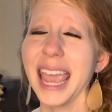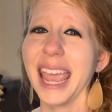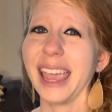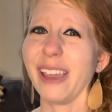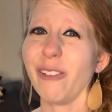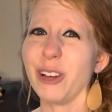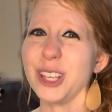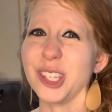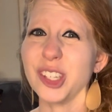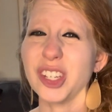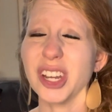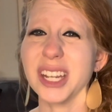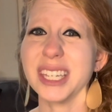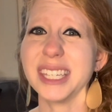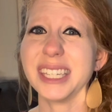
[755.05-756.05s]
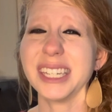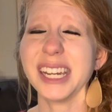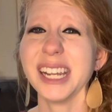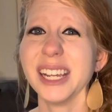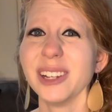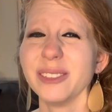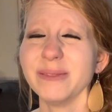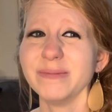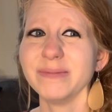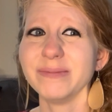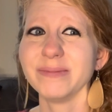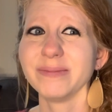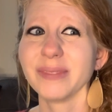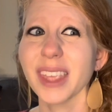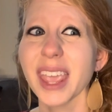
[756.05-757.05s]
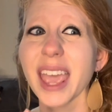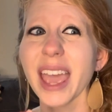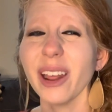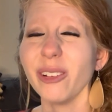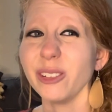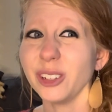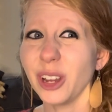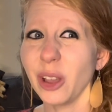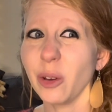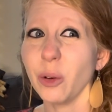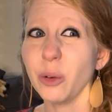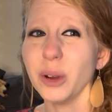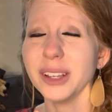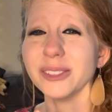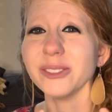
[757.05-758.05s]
It was just, I don't know,